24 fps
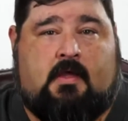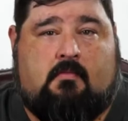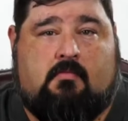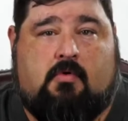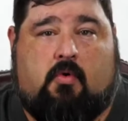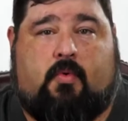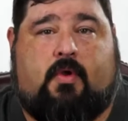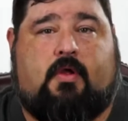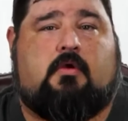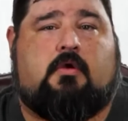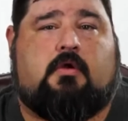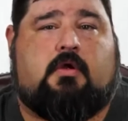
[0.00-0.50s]

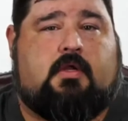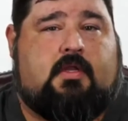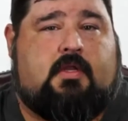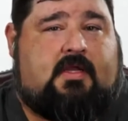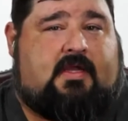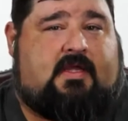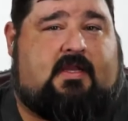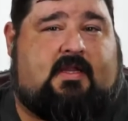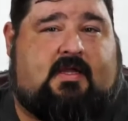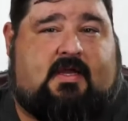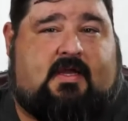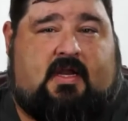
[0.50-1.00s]
But we are going to
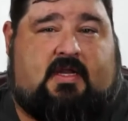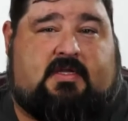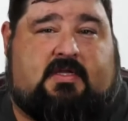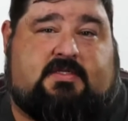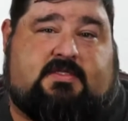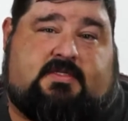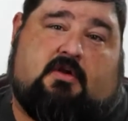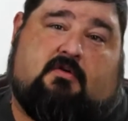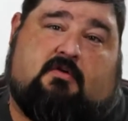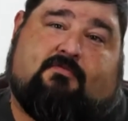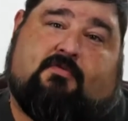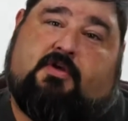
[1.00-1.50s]
get to kind of
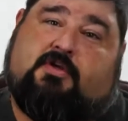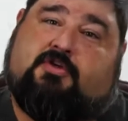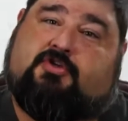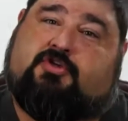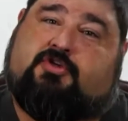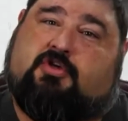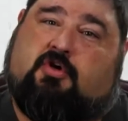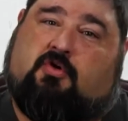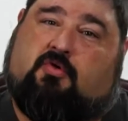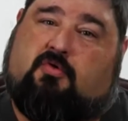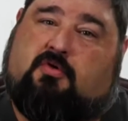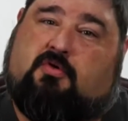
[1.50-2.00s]
sit over his
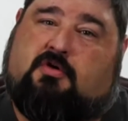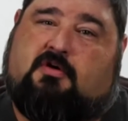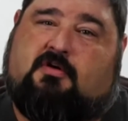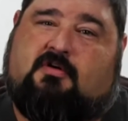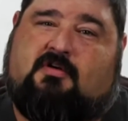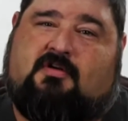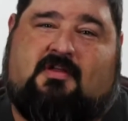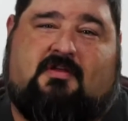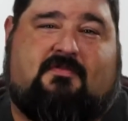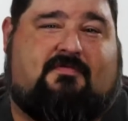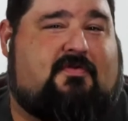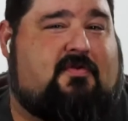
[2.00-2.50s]
shoulder,
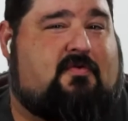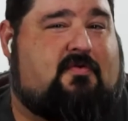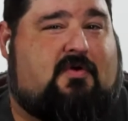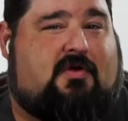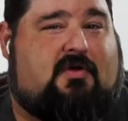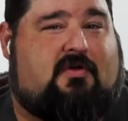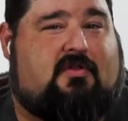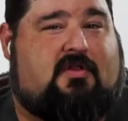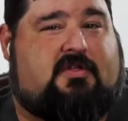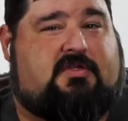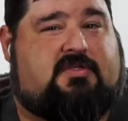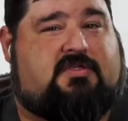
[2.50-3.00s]
if you
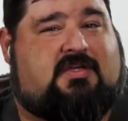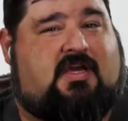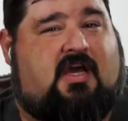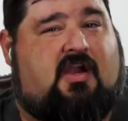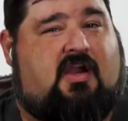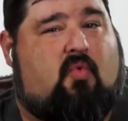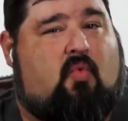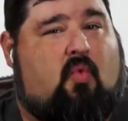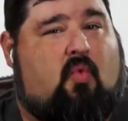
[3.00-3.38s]
will, and just kind of